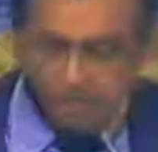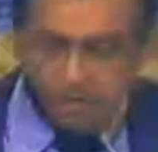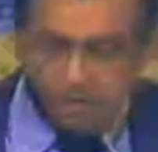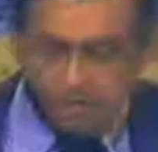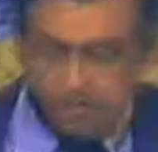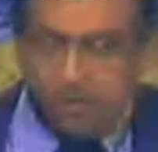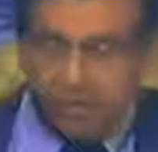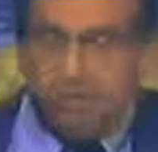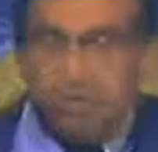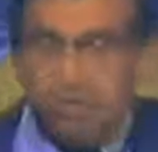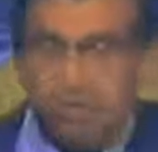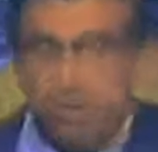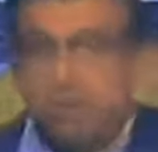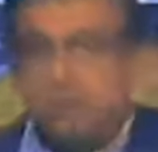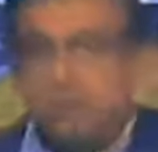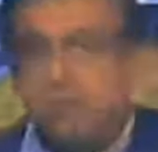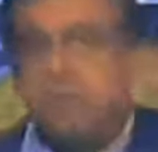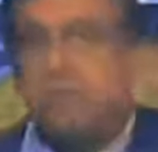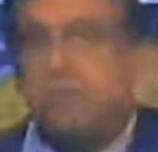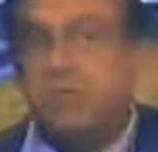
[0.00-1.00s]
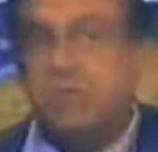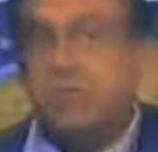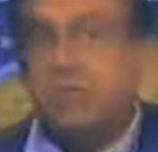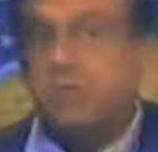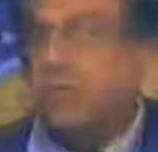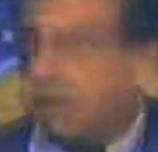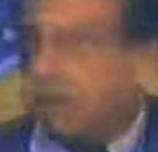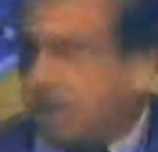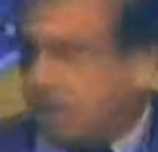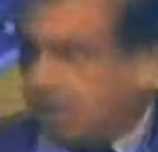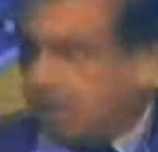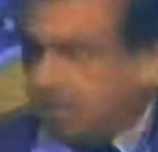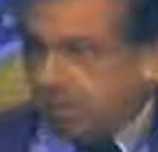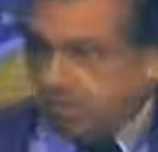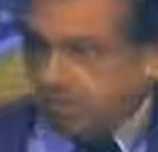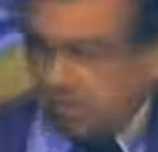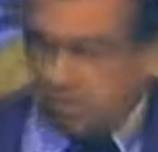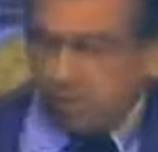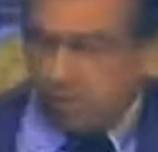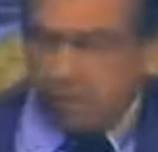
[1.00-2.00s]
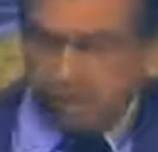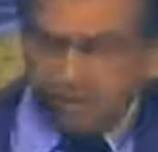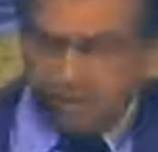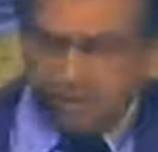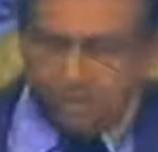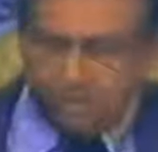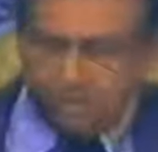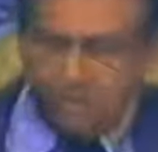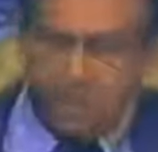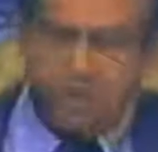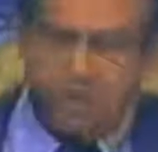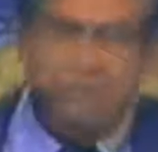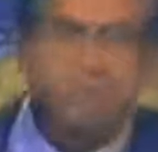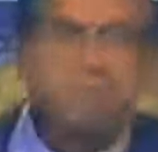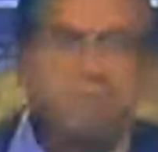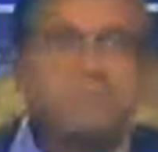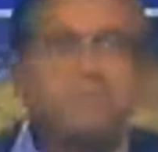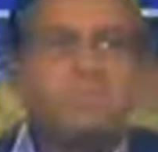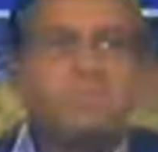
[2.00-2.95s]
Roosevelt was very anti-communist all his life.